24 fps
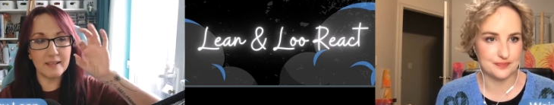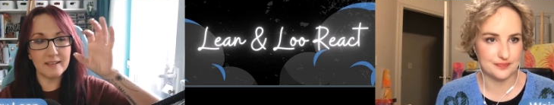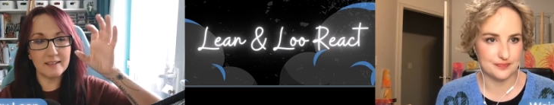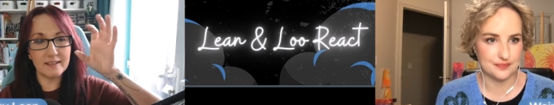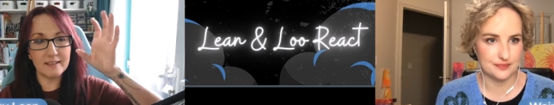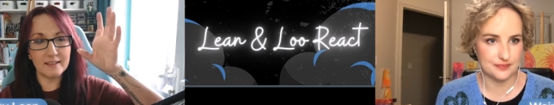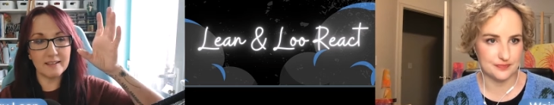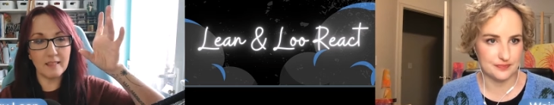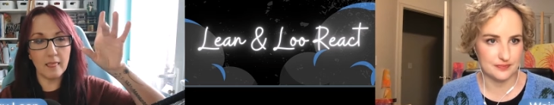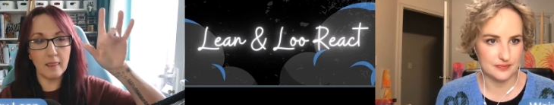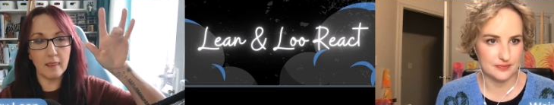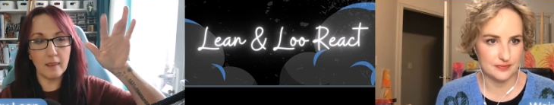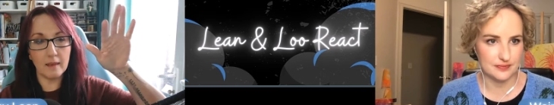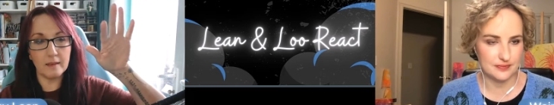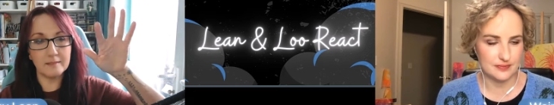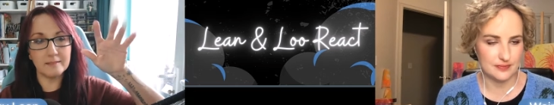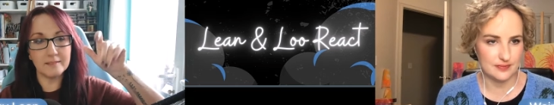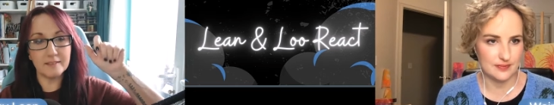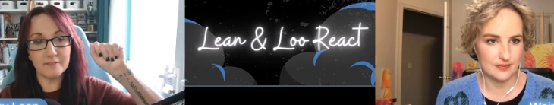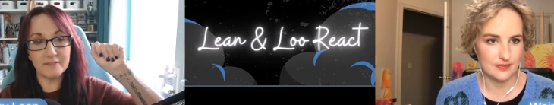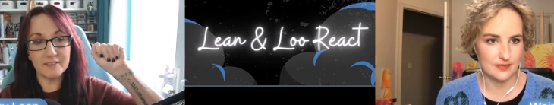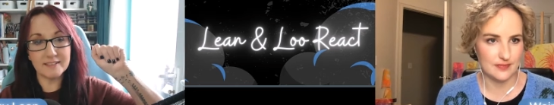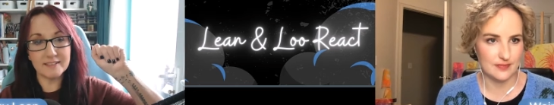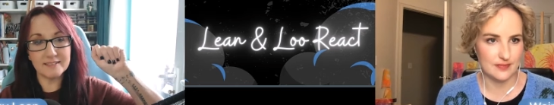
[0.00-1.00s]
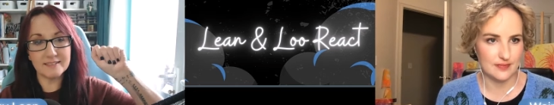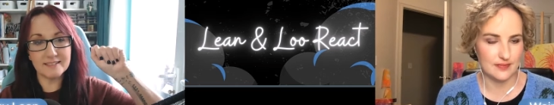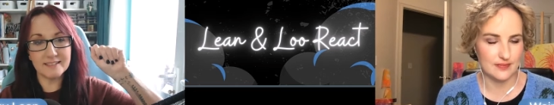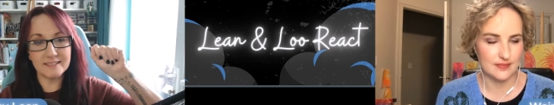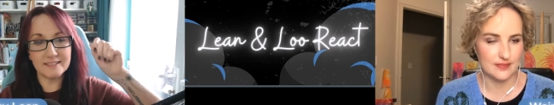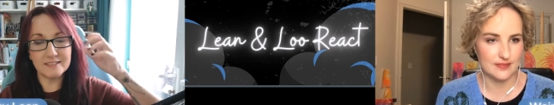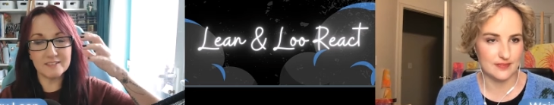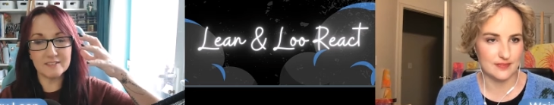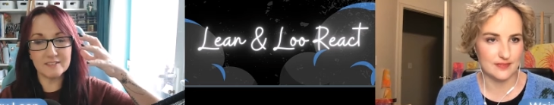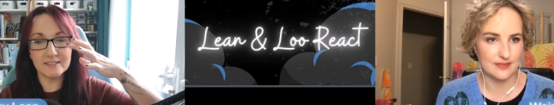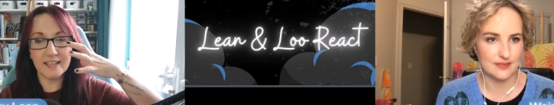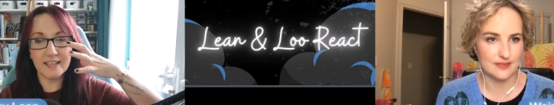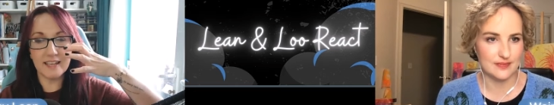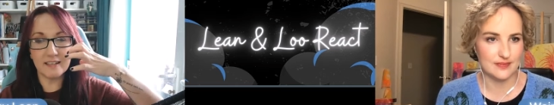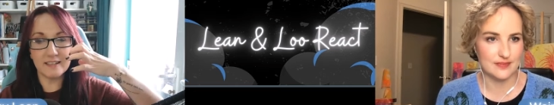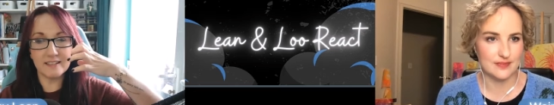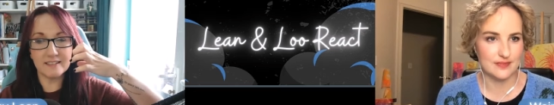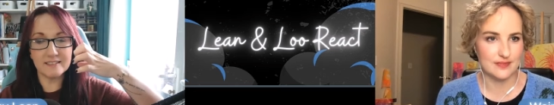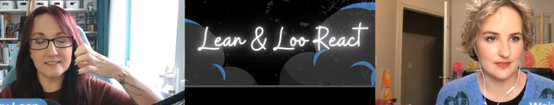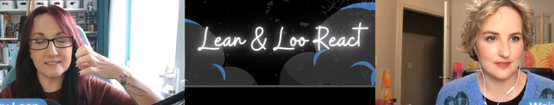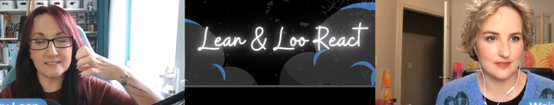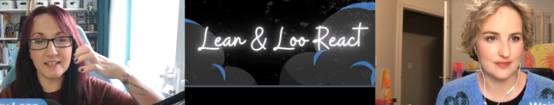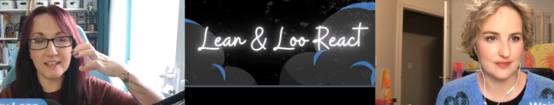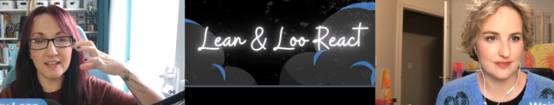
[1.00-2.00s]
Speaker 1: uh, Livingston's kind
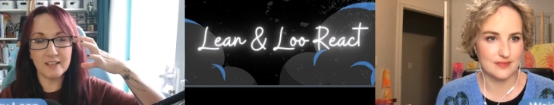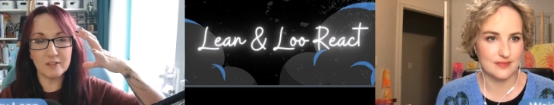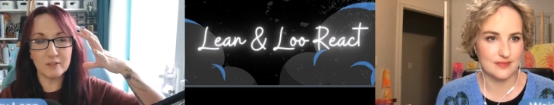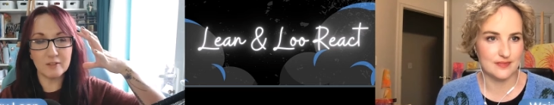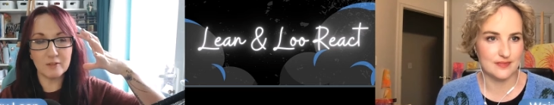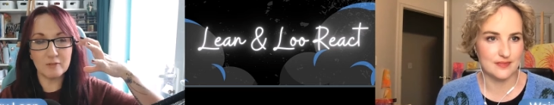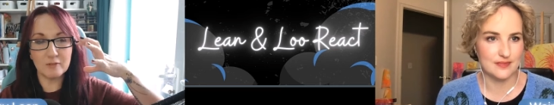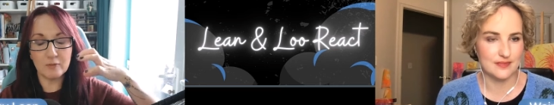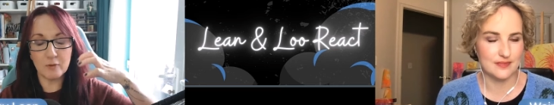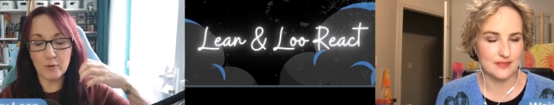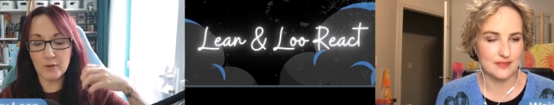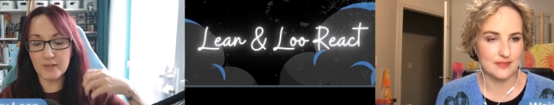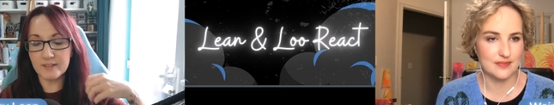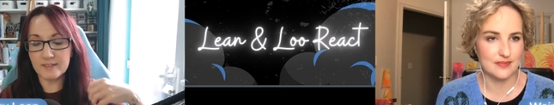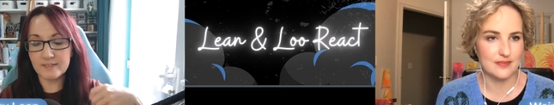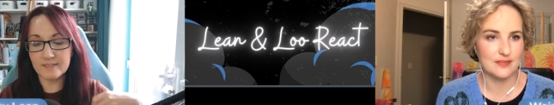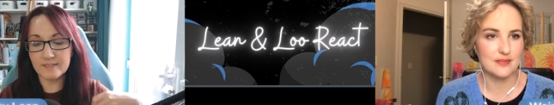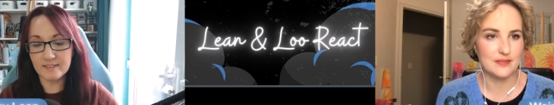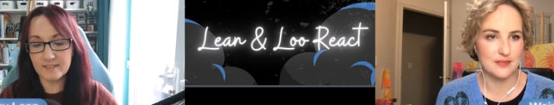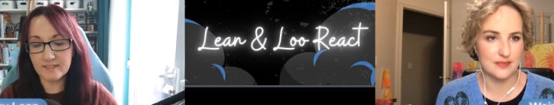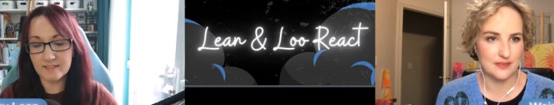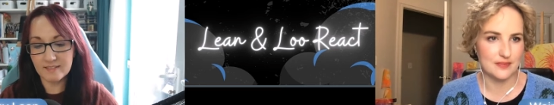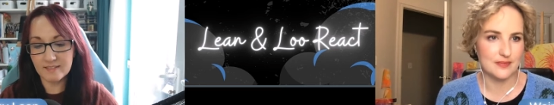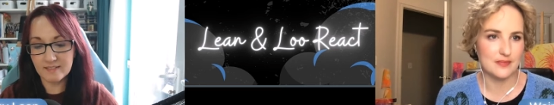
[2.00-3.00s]
of style and voice.